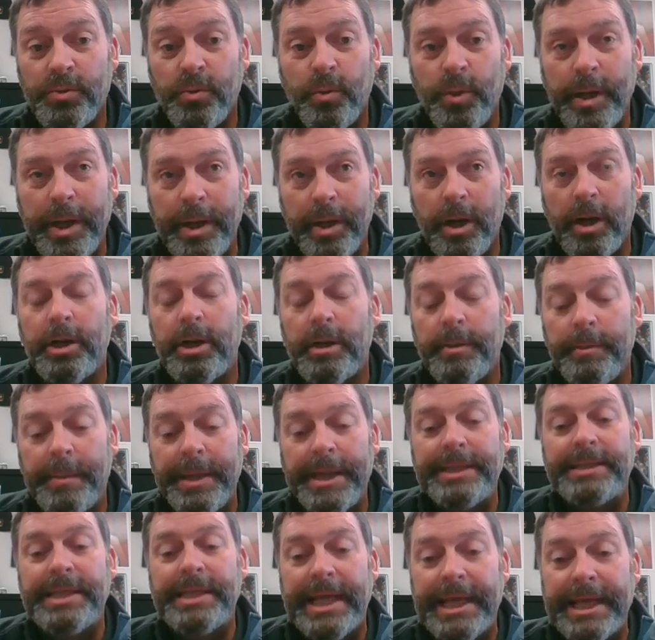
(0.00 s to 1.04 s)
We are going to
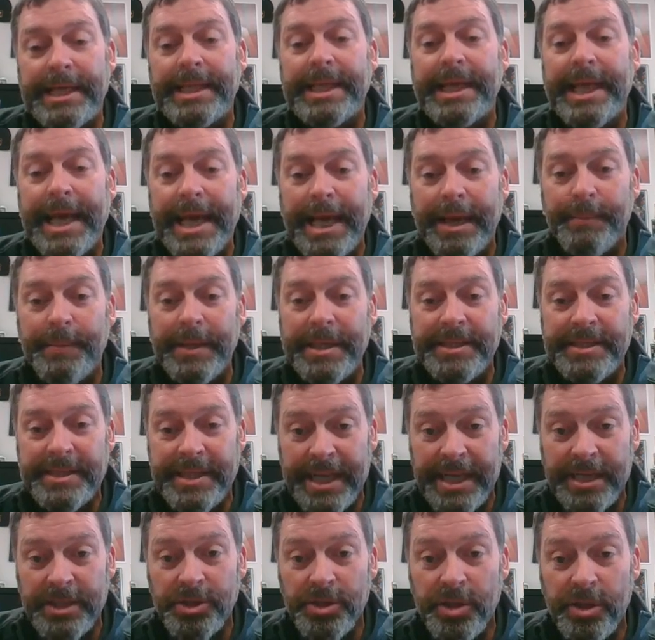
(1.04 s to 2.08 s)
maintain the AB
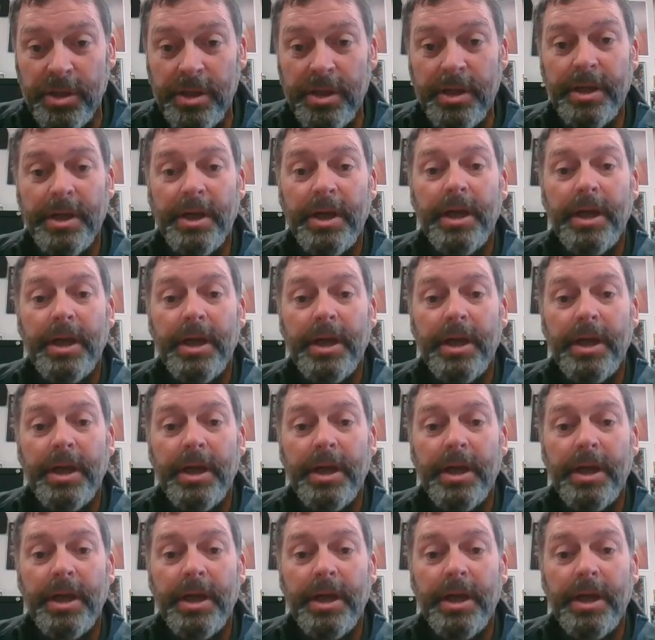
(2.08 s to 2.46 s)
schedule,